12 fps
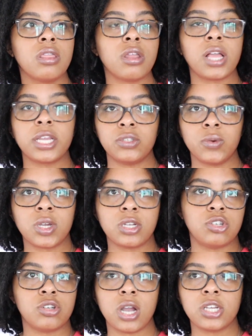they're like doing
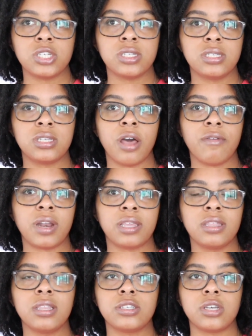construction and stuff, and I
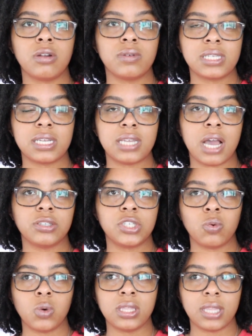think the tunnel was like down
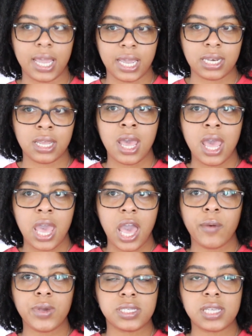to one lane,
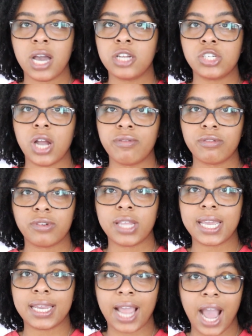and we sat in traffic for
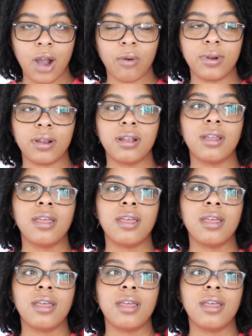like an hour.